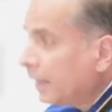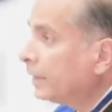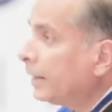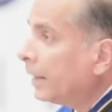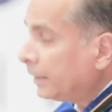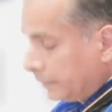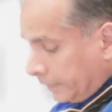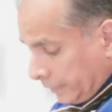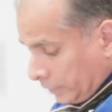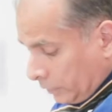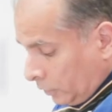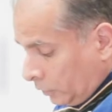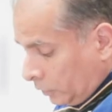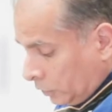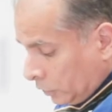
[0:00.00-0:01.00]
And yet,
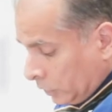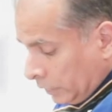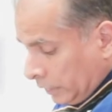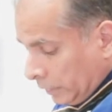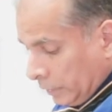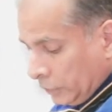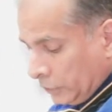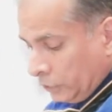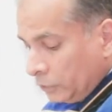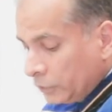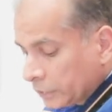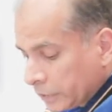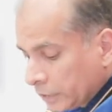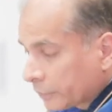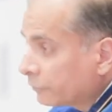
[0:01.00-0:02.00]
technology is
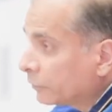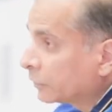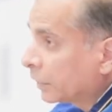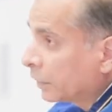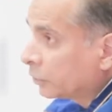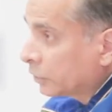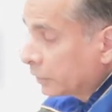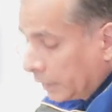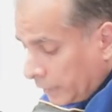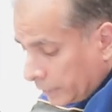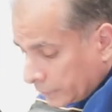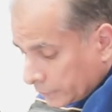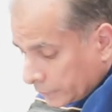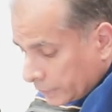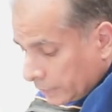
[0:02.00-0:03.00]
useless for such
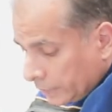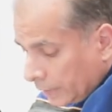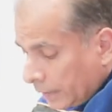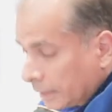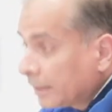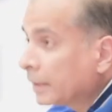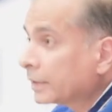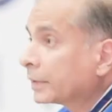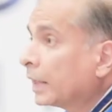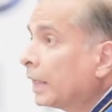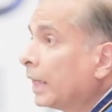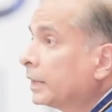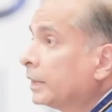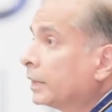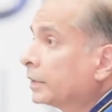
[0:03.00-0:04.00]
tasks unless
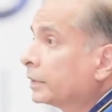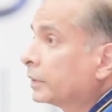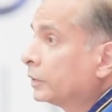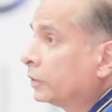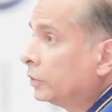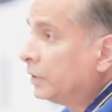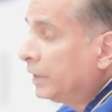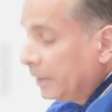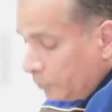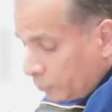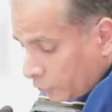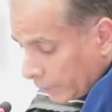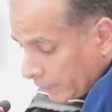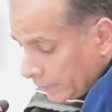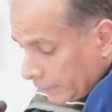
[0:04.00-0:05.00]
harnessed to
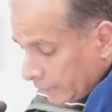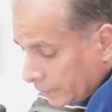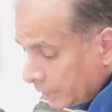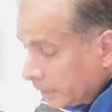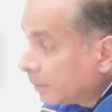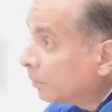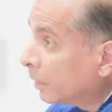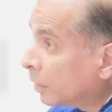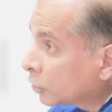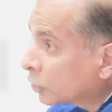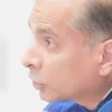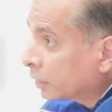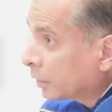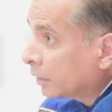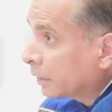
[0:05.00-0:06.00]
deep training and
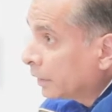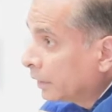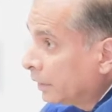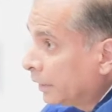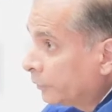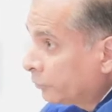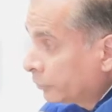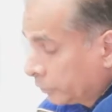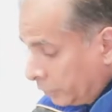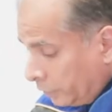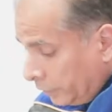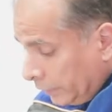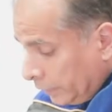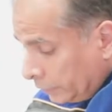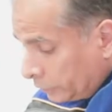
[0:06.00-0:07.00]
immersion in
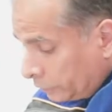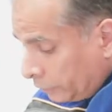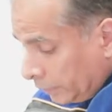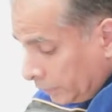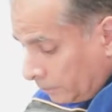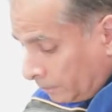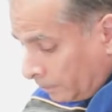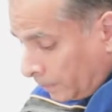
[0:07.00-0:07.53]
literature and history.